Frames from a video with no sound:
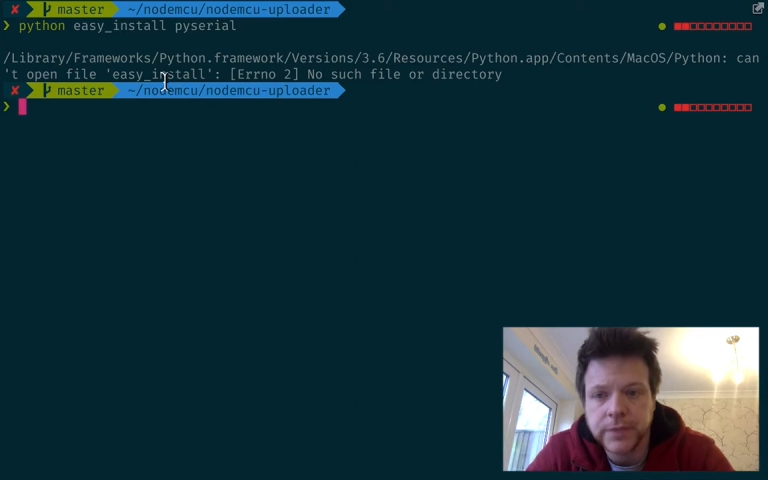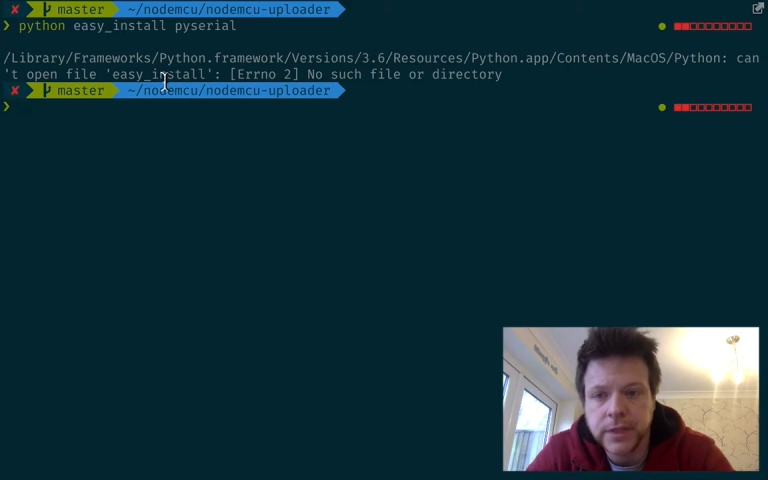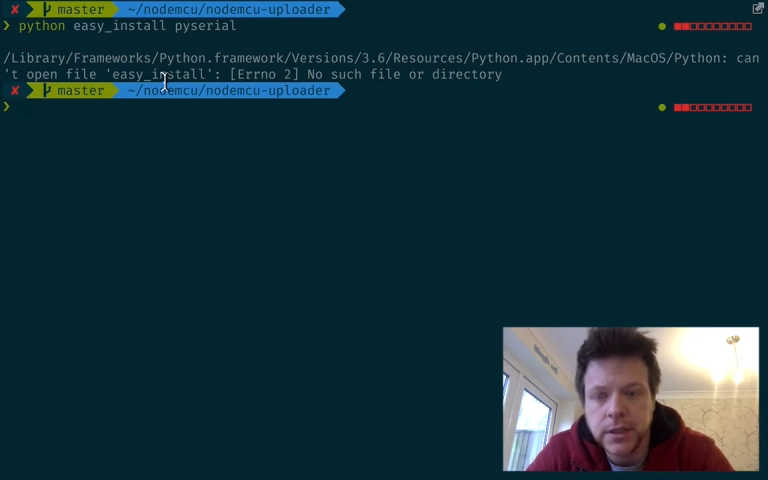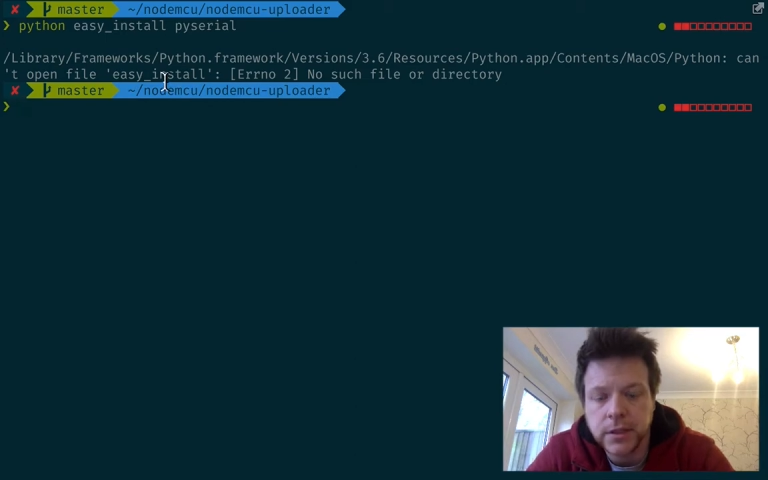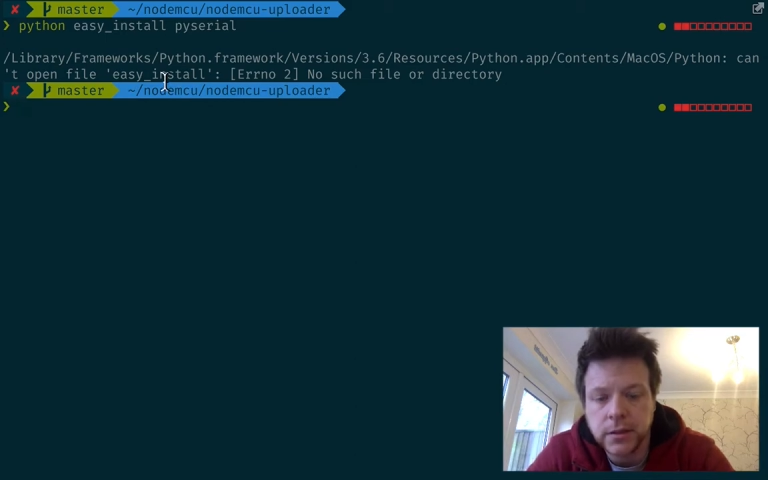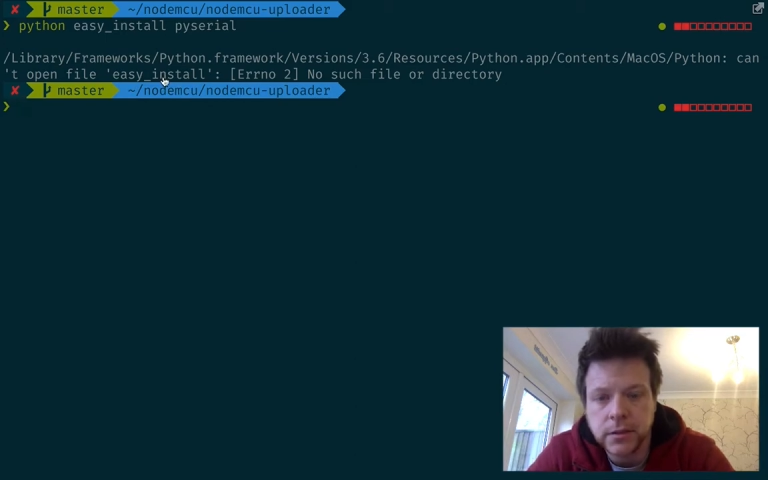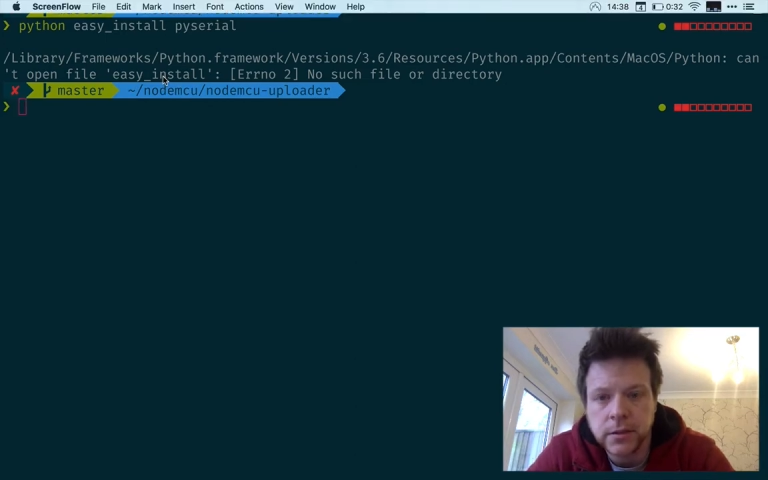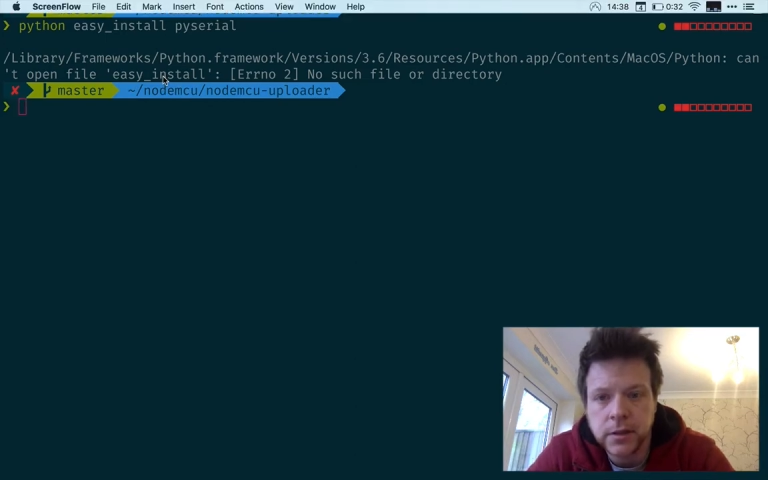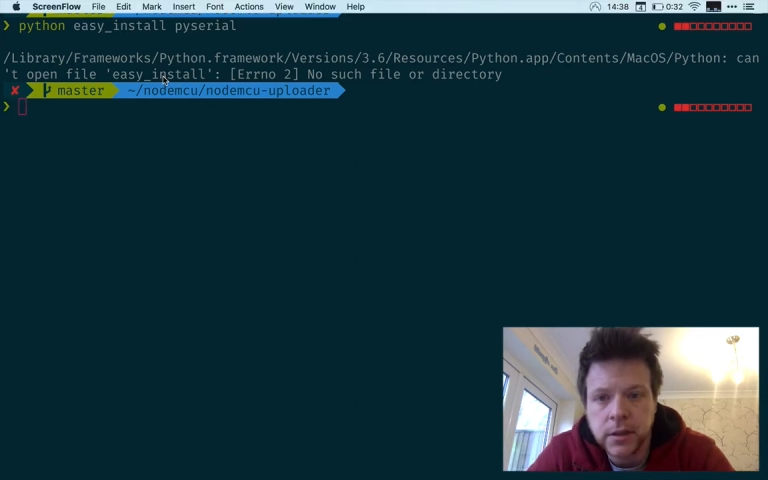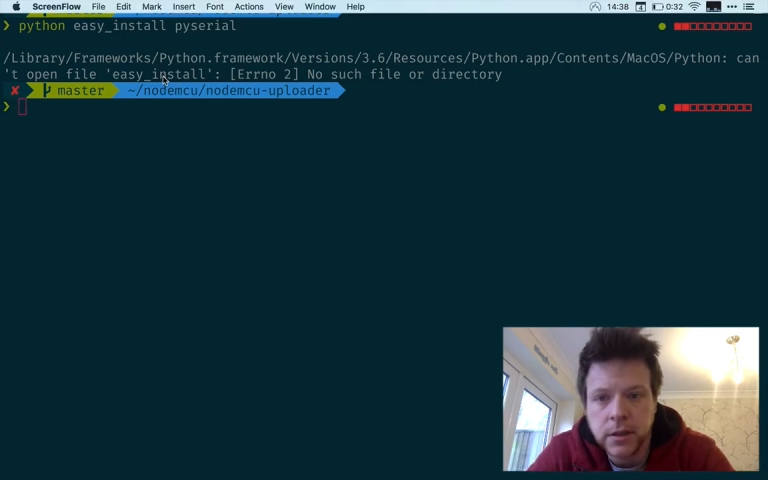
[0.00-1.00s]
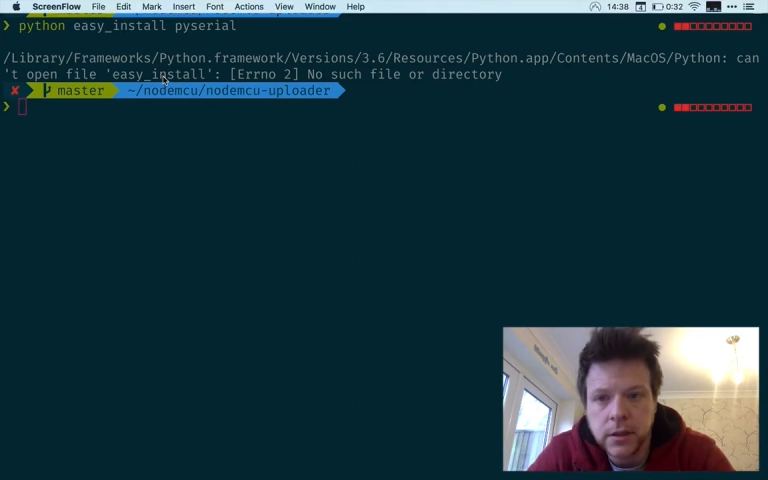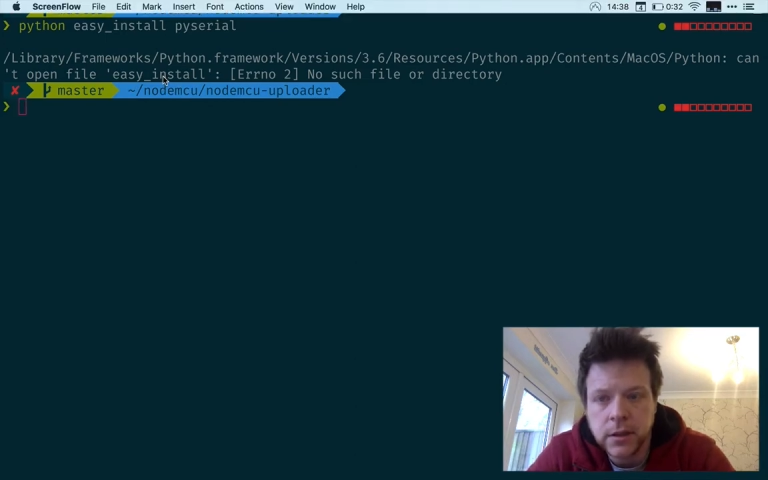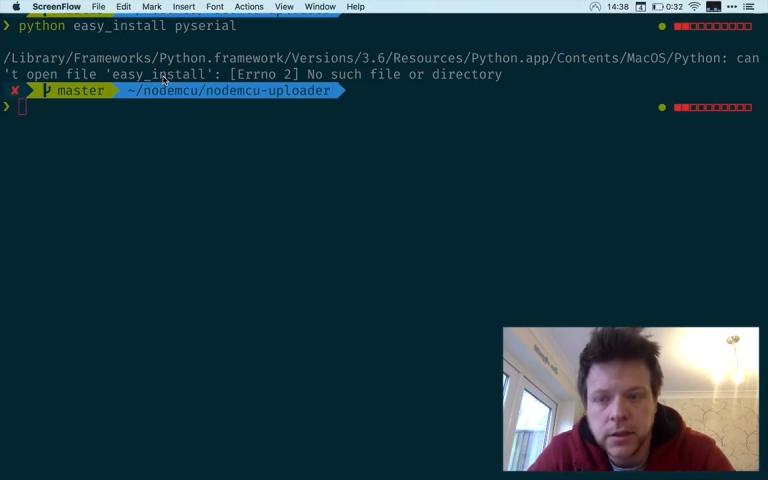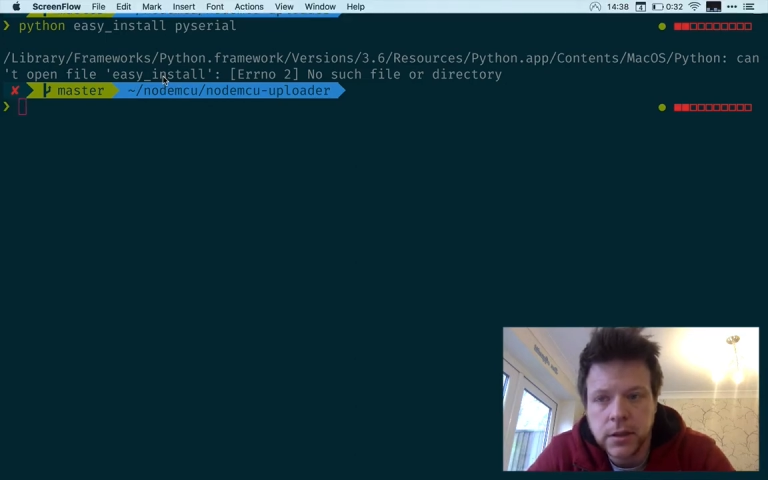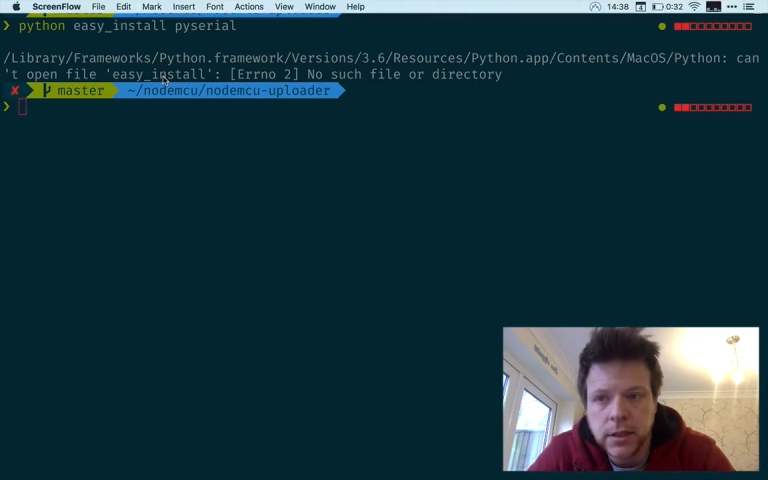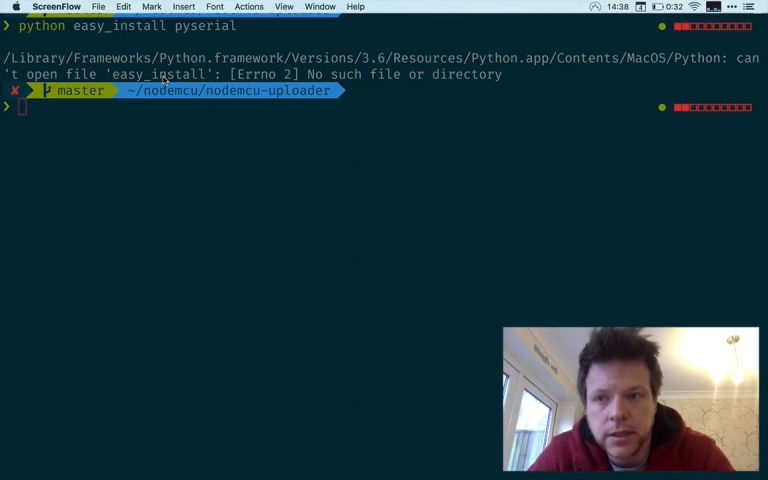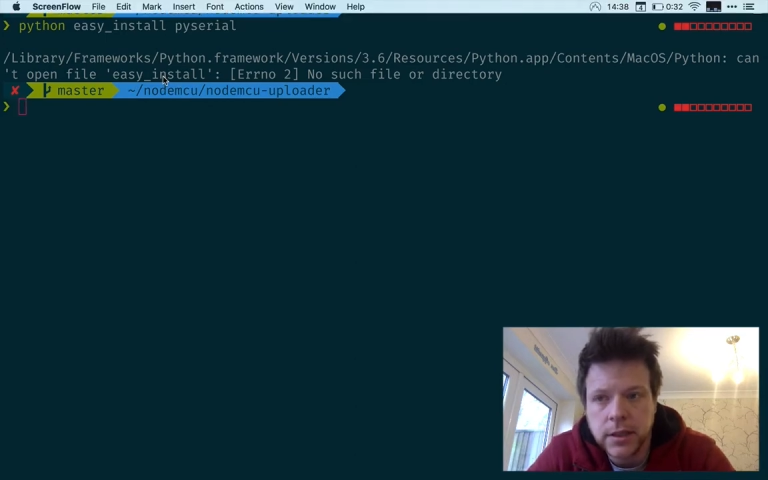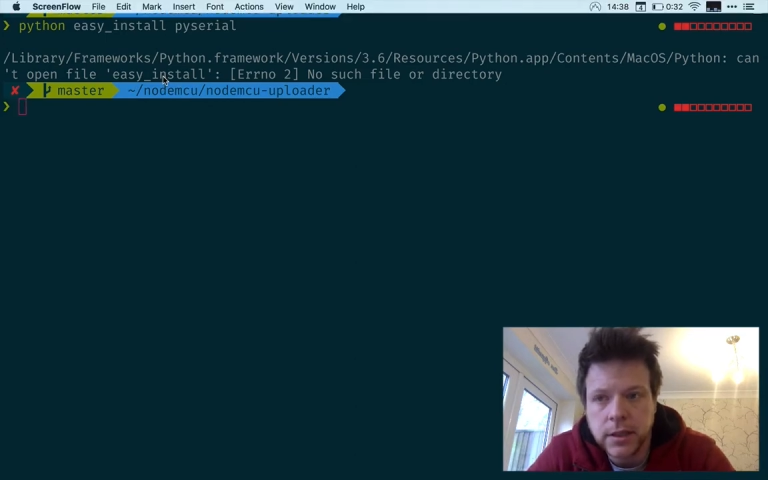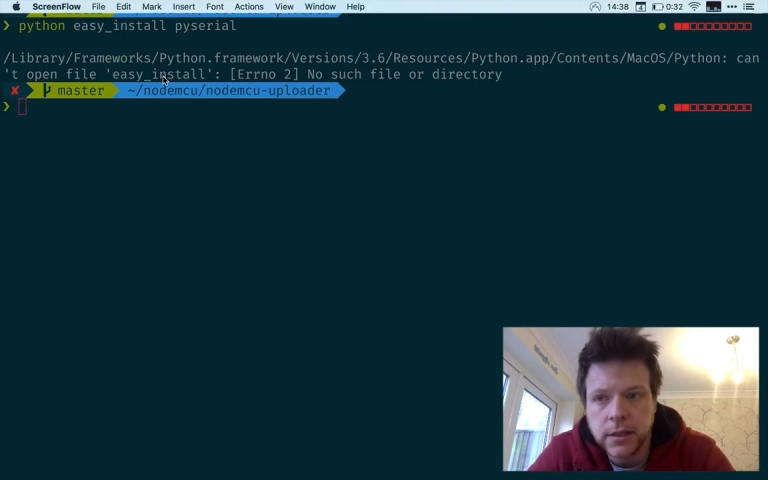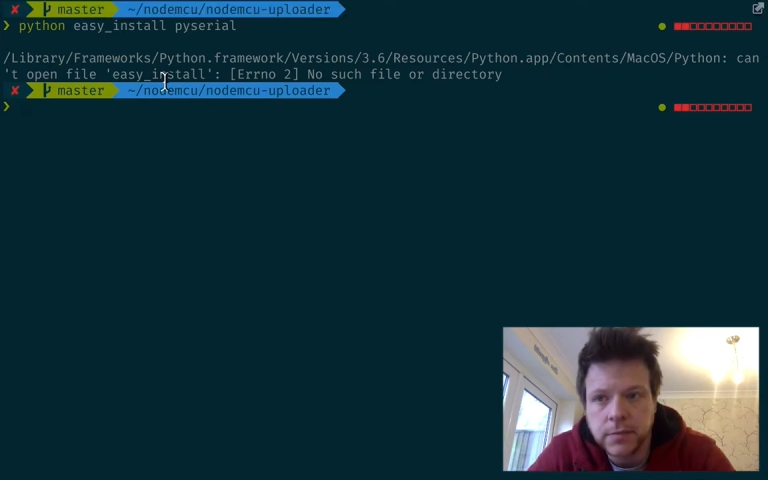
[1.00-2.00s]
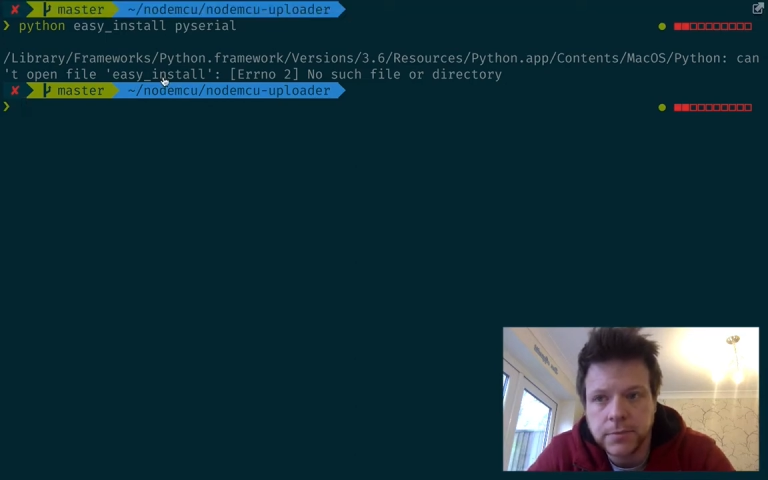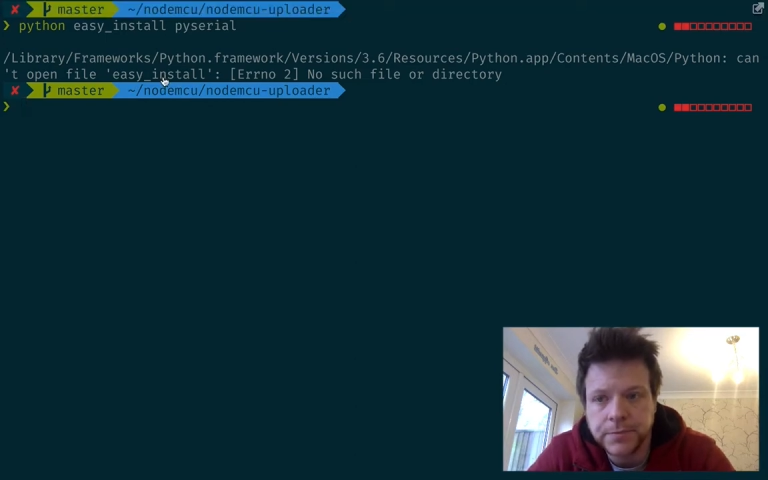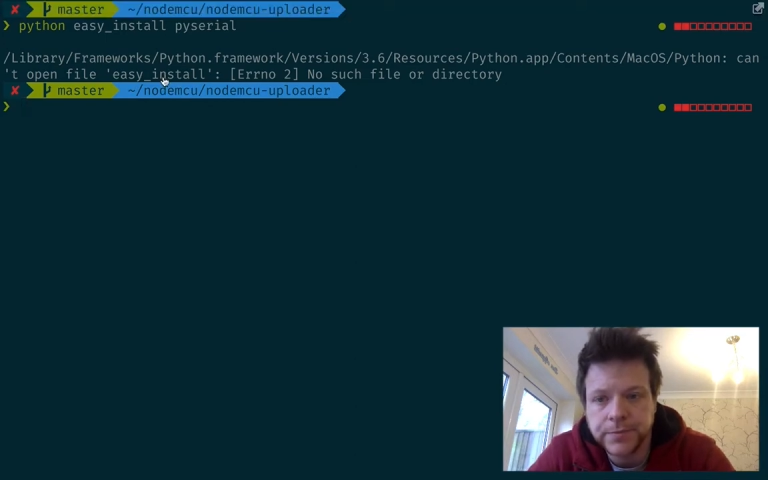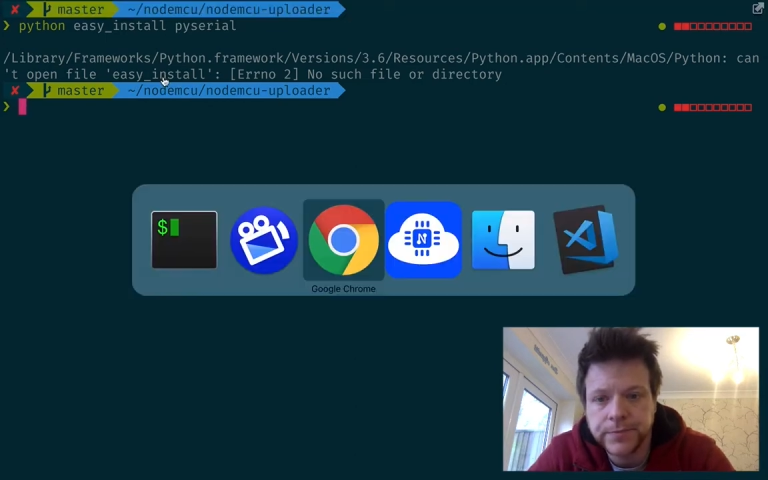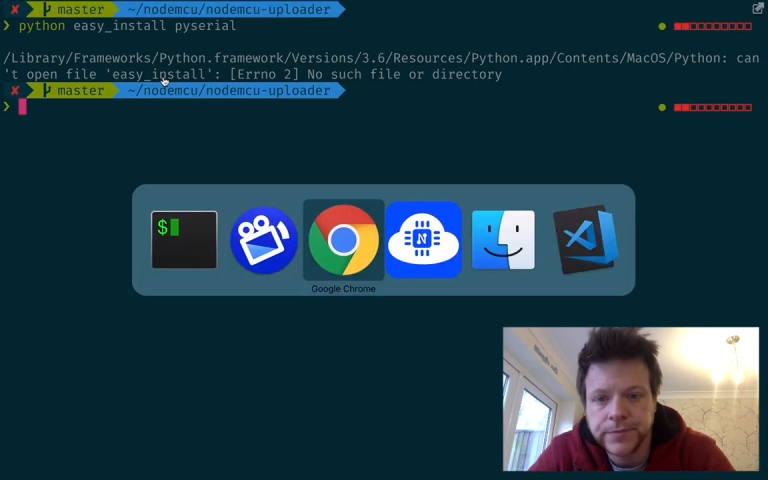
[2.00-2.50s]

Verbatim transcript: So let's, um,